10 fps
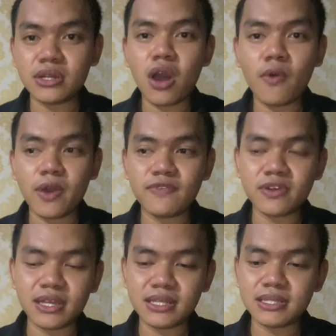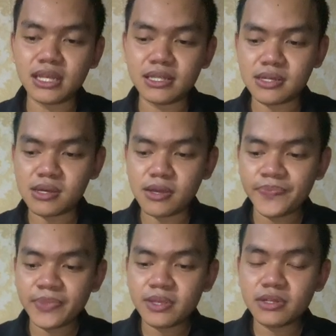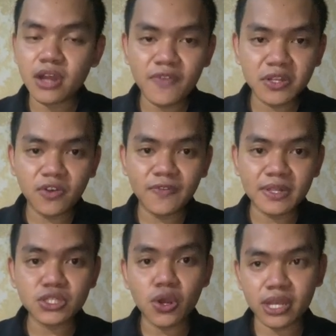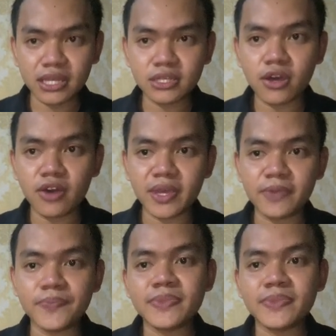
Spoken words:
However, it is in the graphic novels or in the comic.